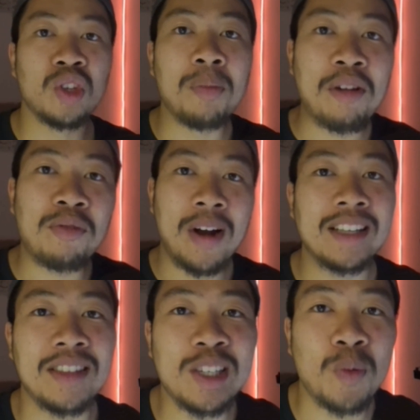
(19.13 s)
my friends,
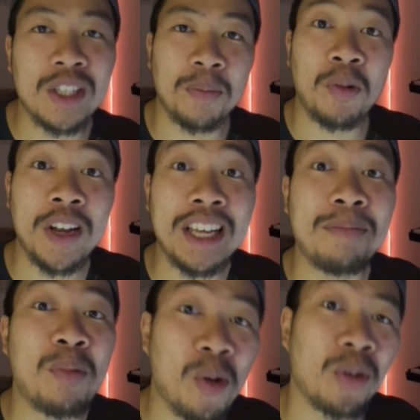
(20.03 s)
this one's a pretty
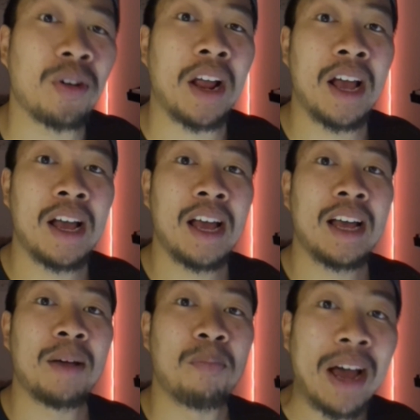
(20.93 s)
important
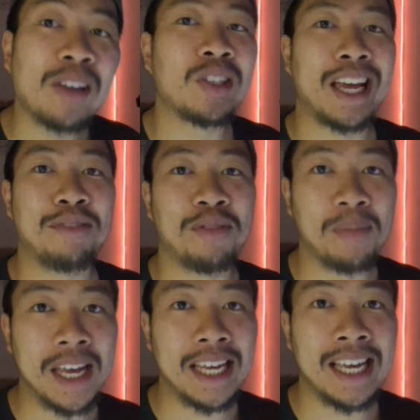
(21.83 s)
mail day for
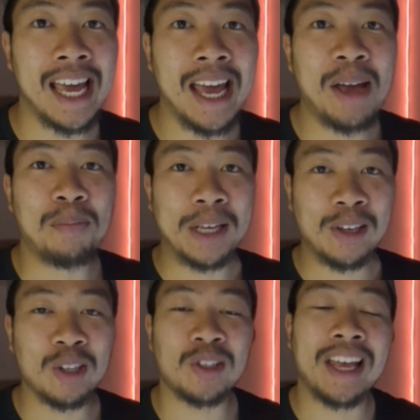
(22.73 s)
me
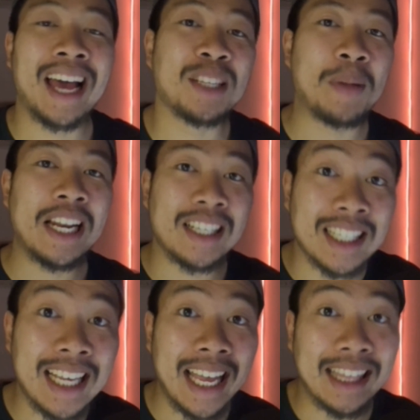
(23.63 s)
because there has been a
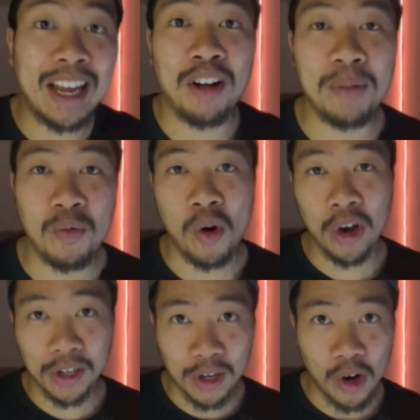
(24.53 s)
set that I've been
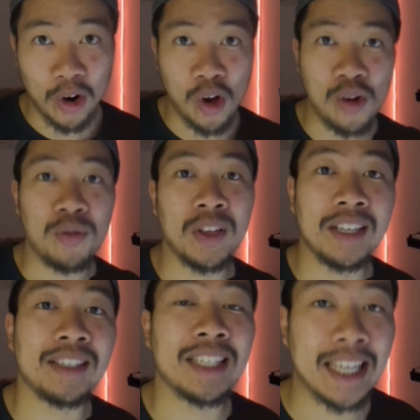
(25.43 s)
working on over
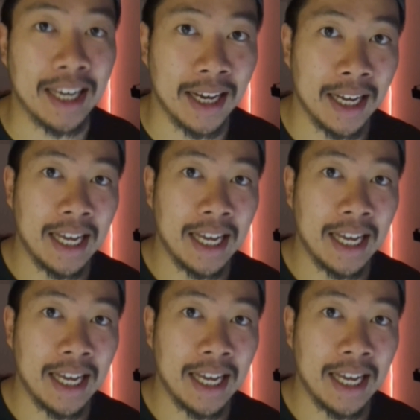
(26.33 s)
this year.